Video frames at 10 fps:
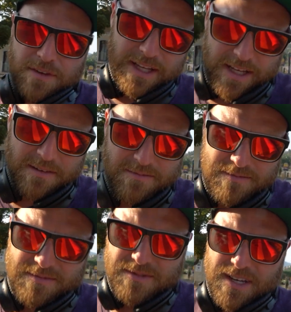feel like a,
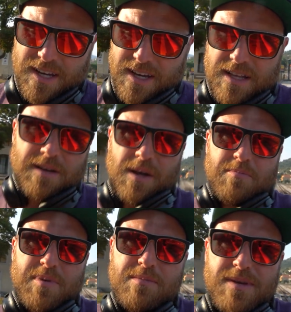like a
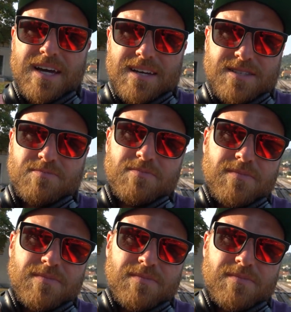PBS